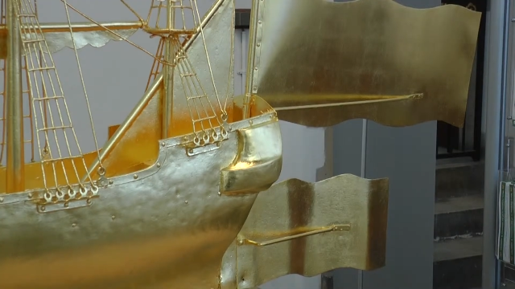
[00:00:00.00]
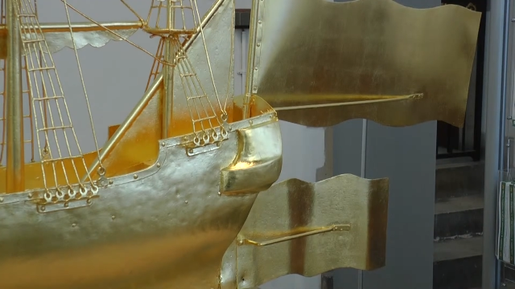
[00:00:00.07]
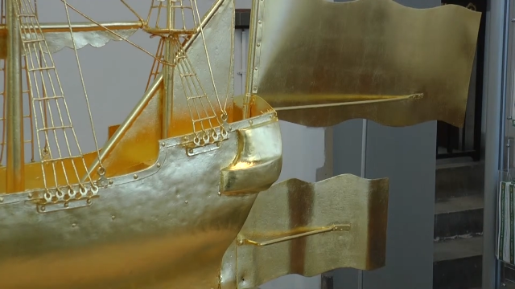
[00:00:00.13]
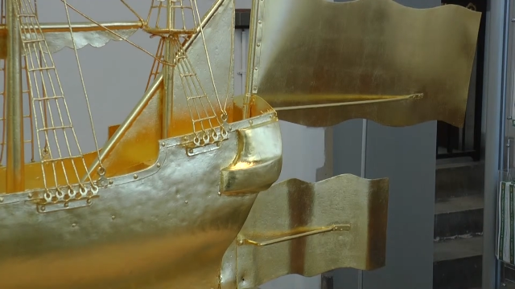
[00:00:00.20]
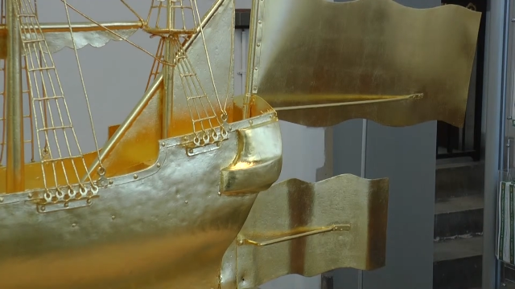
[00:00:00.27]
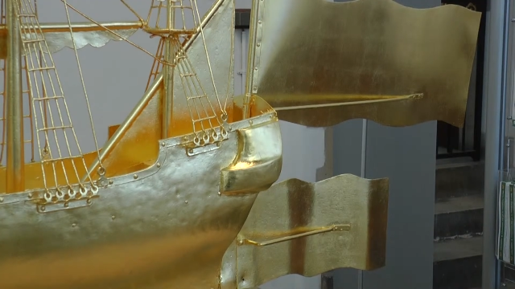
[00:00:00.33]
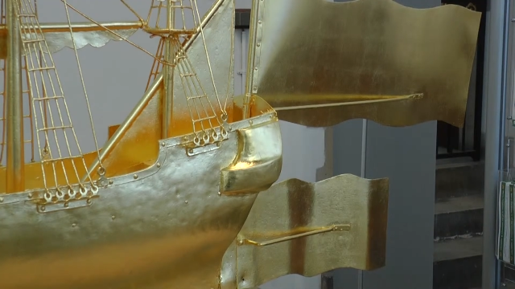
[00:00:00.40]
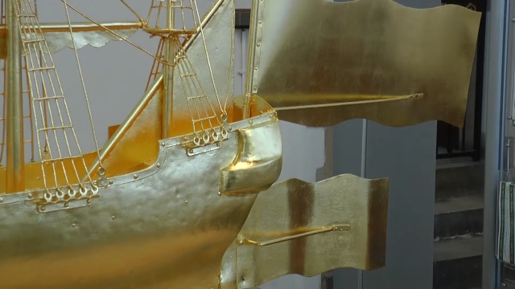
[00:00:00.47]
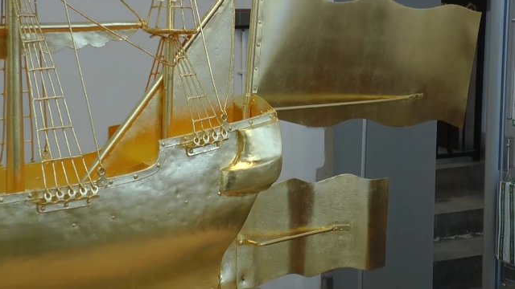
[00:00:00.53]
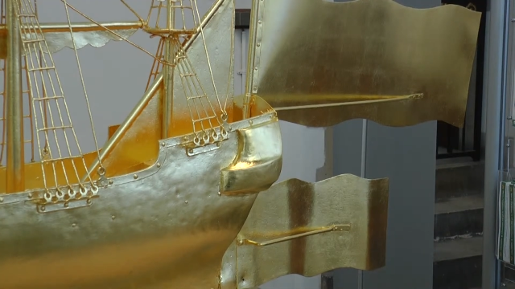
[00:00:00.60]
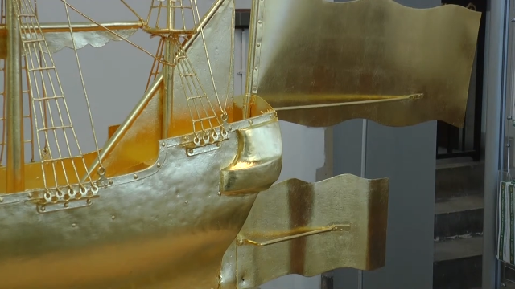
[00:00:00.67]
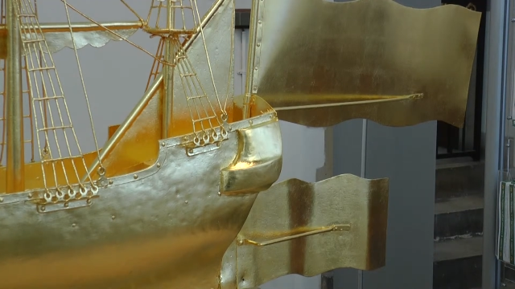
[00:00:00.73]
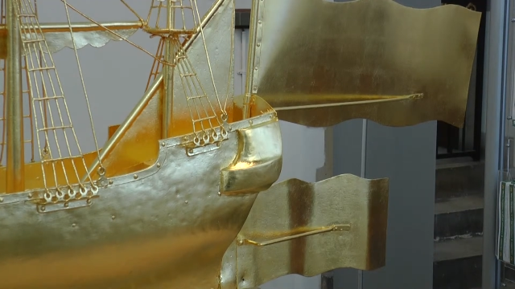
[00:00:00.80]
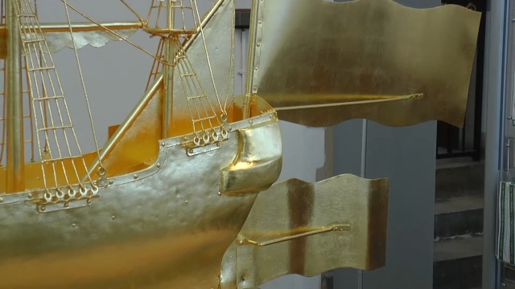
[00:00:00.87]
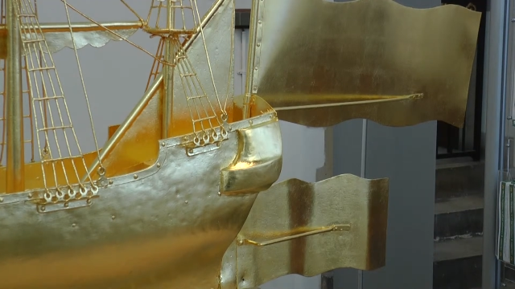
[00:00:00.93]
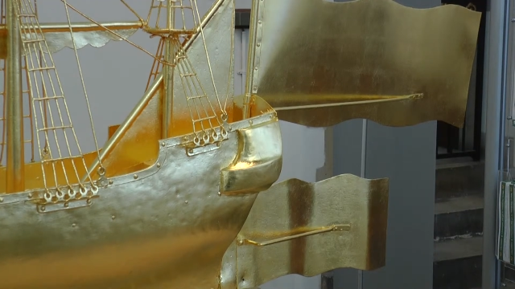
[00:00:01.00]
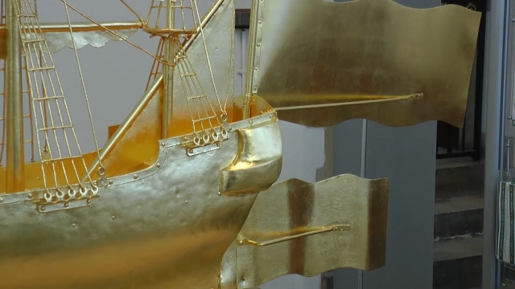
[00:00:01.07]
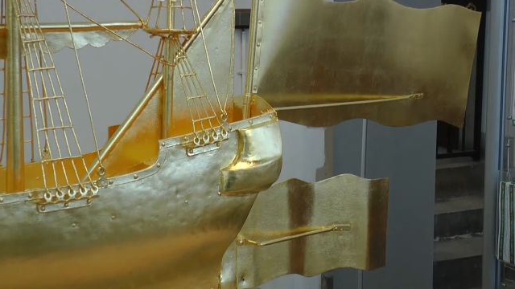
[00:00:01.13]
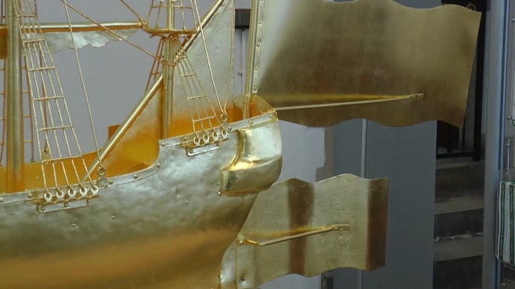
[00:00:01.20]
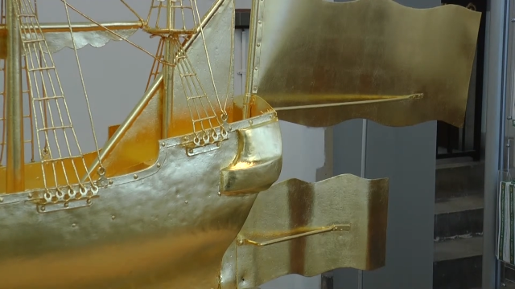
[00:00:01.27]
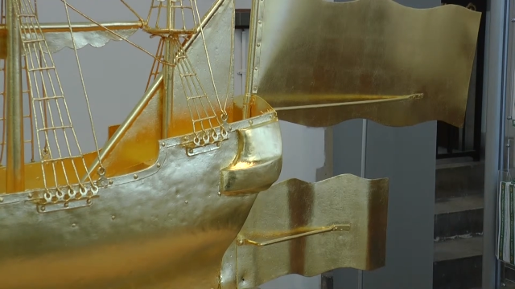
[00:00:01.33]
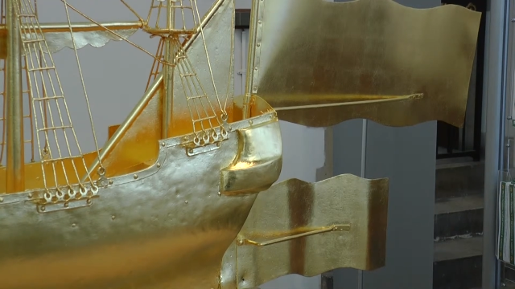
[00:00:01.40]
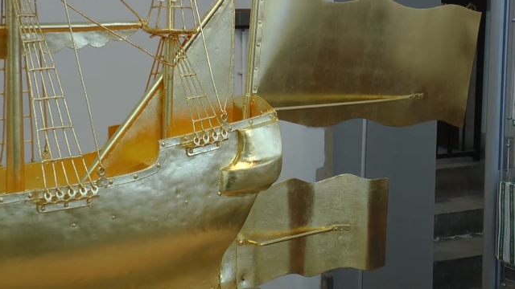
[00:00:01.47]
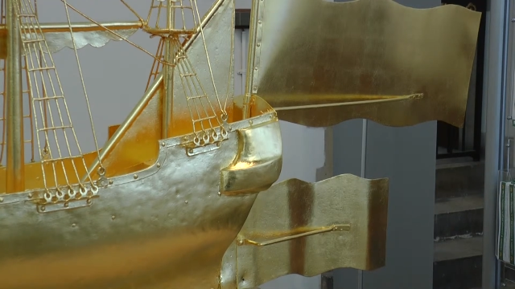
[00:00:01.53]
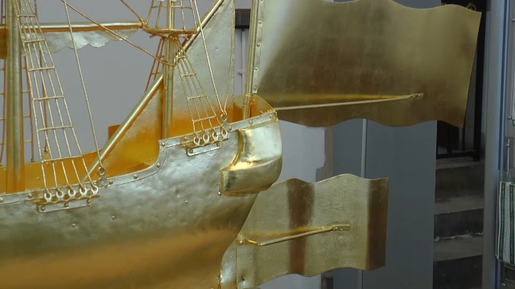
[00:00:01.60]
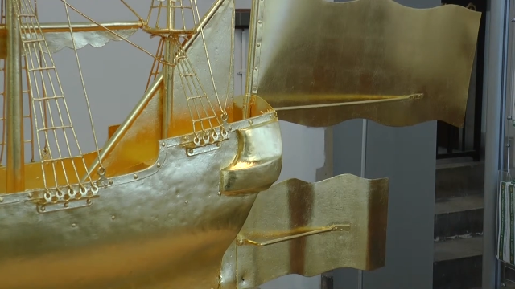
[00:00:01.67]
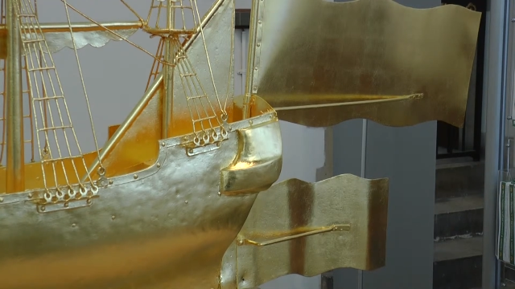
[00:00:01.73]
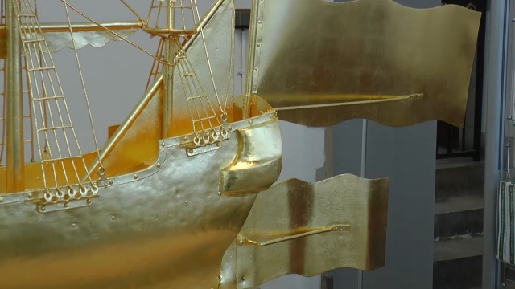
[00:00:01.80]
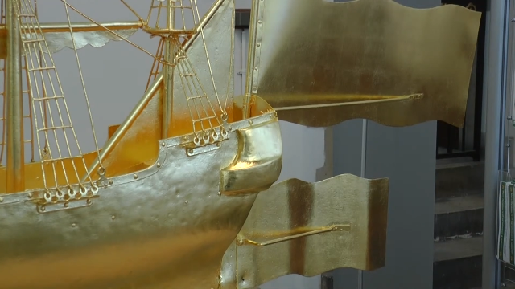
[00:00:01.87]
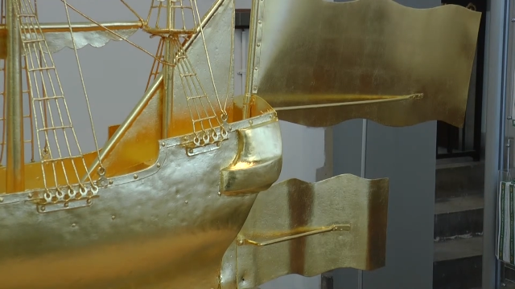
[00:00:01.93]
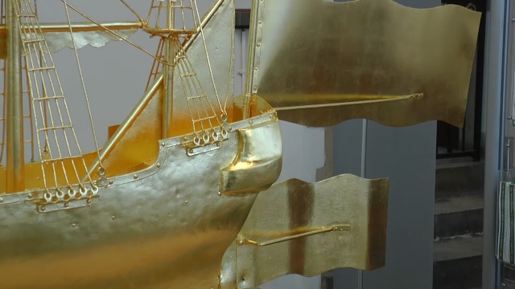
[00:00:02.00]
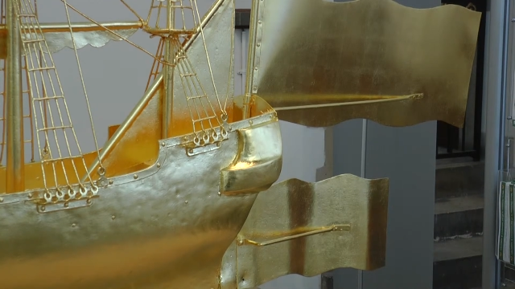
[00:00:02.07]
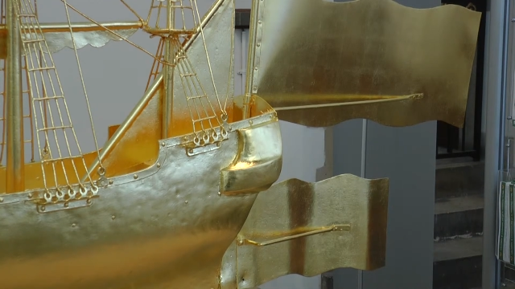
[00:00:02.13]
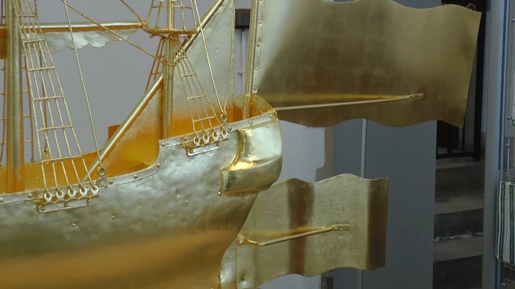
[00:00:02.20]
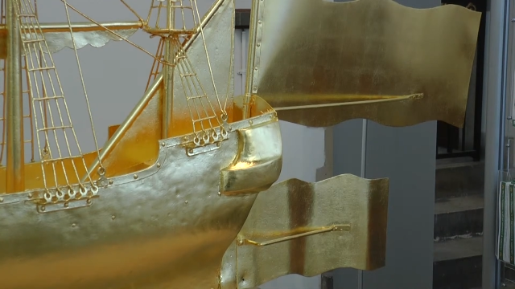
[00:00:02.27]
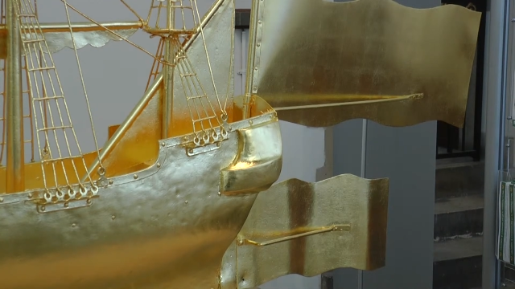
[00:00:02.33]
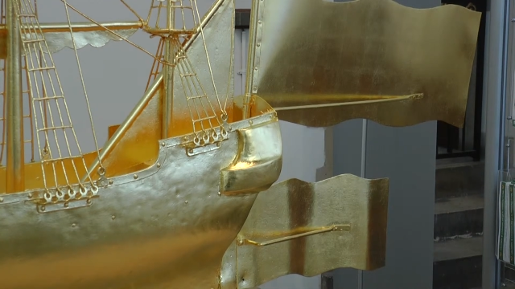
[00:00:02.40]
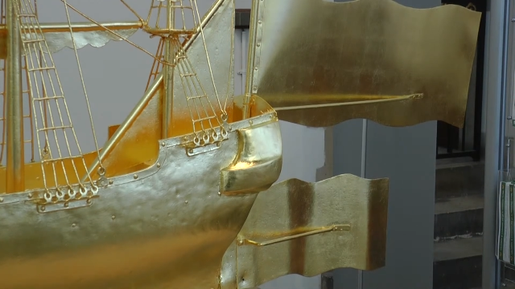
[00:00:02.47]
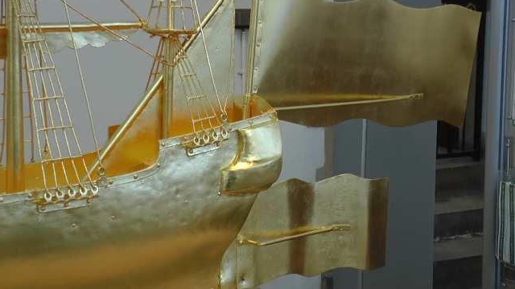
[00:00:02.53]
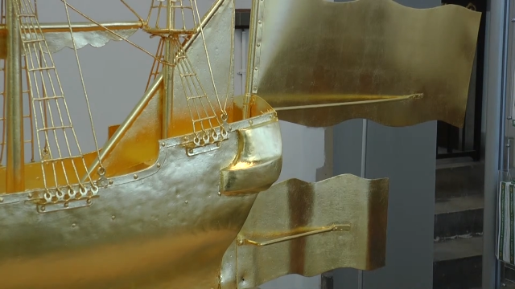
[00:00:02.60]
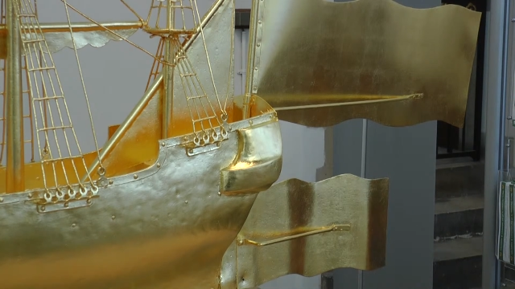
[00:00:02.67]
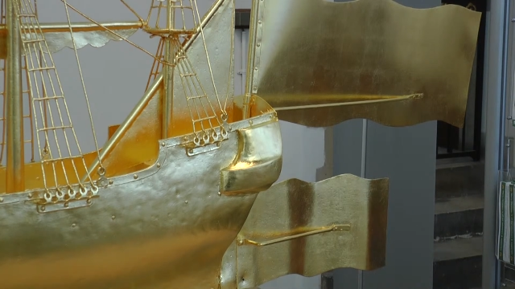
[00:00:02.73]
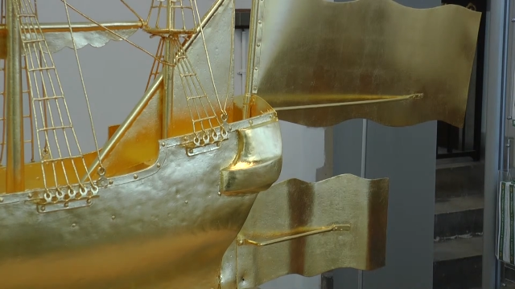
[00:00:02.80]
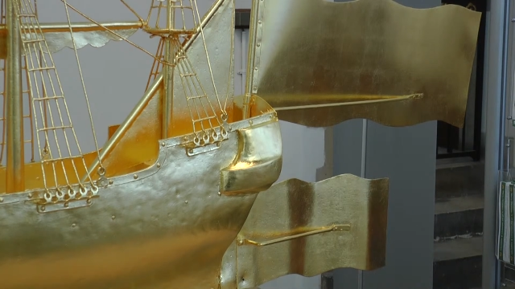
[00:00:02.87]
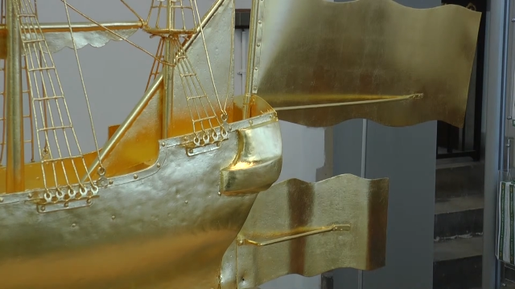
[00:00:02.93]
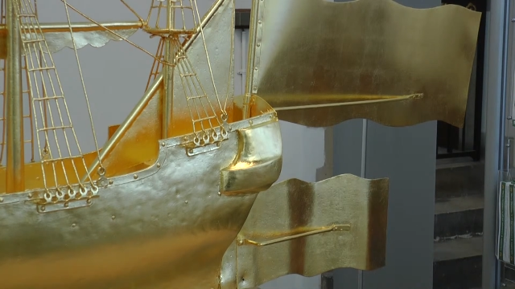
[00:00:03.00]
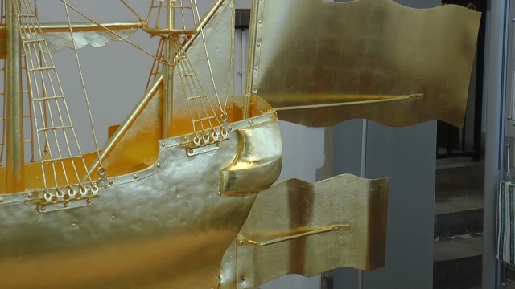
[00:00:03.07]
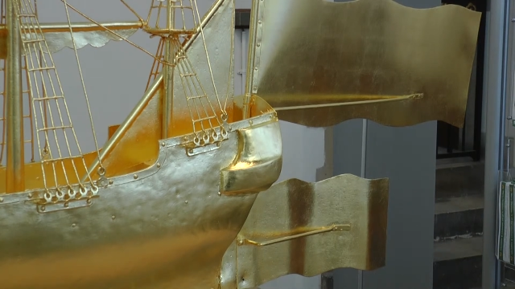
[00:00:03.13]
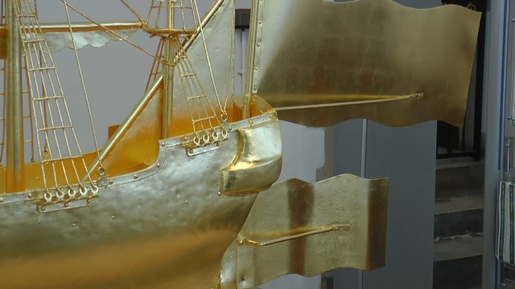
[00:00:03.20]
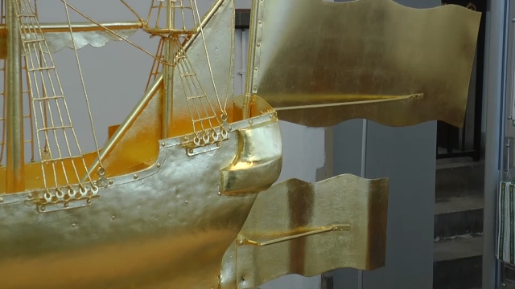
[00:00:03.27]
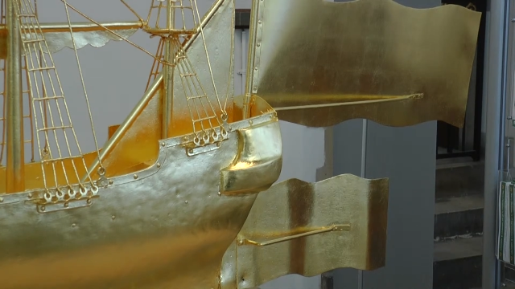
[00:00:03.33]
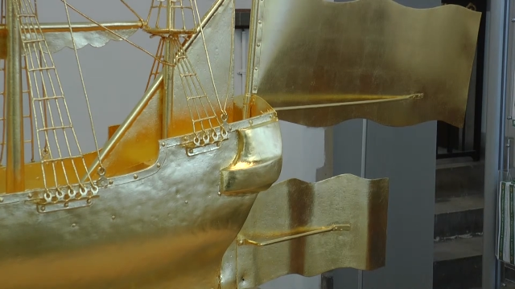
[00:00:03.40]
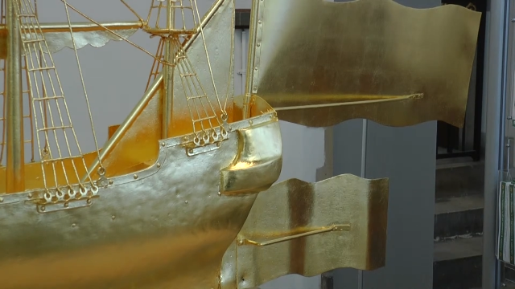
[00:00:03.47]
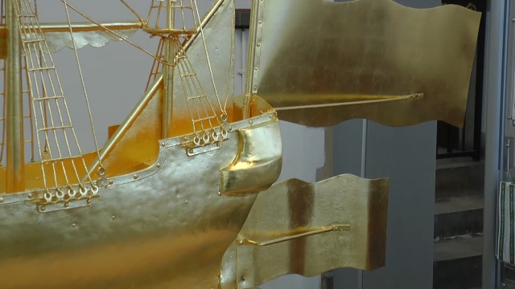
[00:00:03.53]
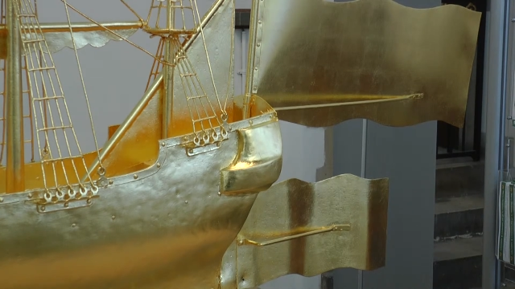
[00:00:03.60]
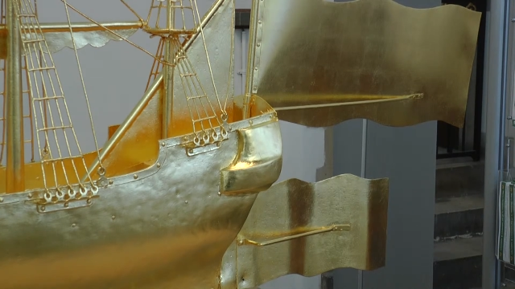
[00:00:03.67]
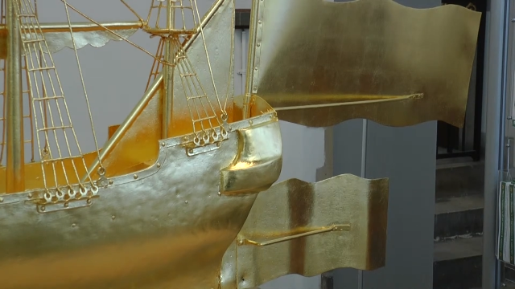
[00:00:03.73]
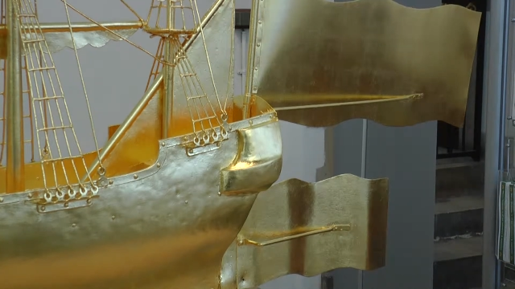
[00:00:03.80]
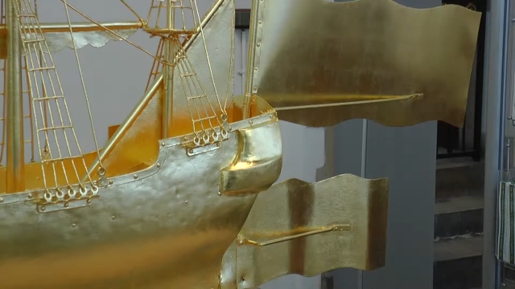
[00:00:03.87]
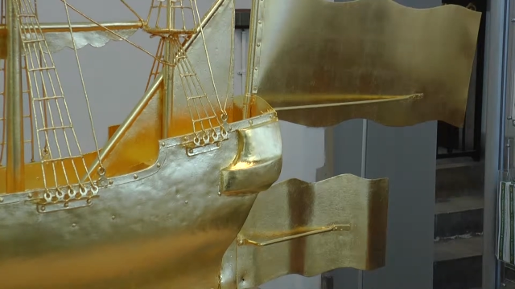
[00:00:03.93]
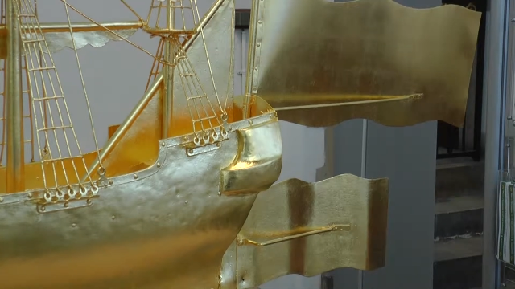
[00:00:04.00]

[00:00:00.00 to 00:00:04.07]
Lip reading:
(no speaker visible)